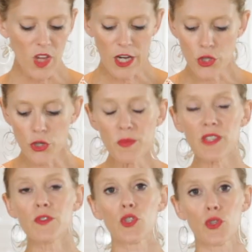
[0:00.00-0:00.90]
In terms
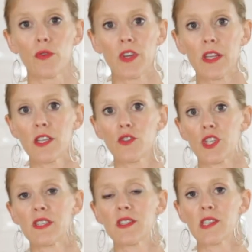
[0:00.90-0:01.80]
of serving these
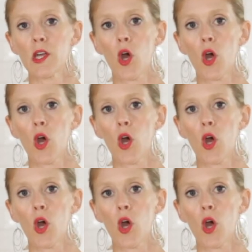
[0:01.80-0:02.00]
cheeses at